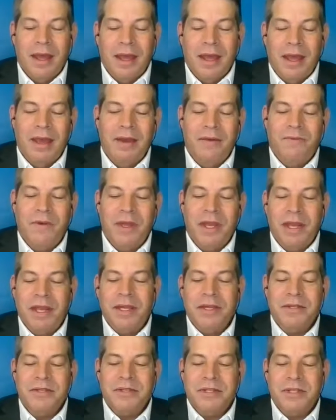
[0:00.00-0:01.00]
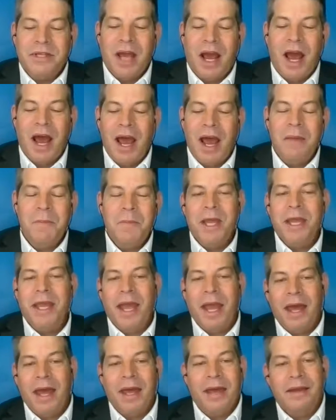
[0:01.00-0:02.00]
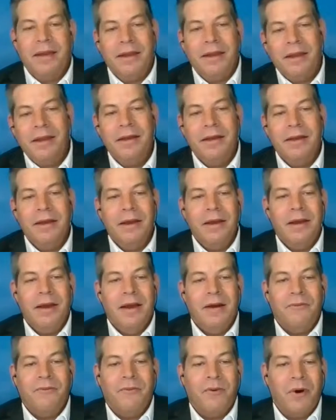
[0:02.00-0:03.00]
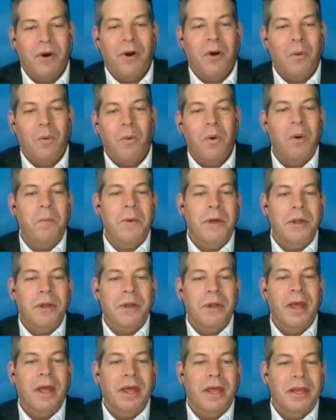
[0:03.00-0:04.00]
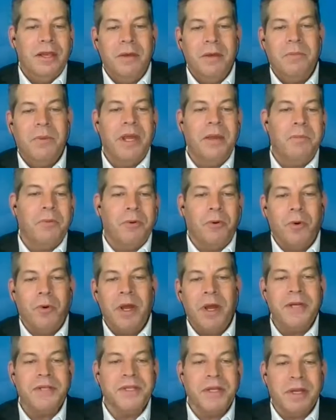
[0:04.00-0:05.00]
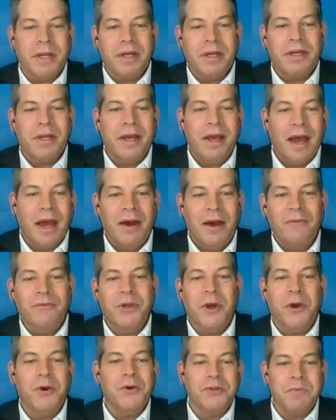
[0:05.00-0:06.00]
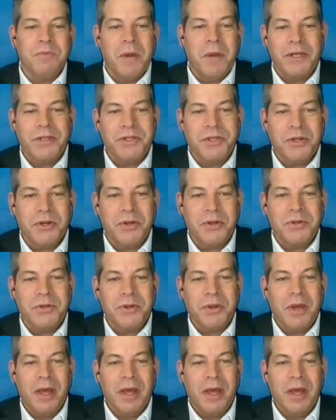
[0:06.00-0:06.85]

if it is time again for a woman to be president of Toastmasters.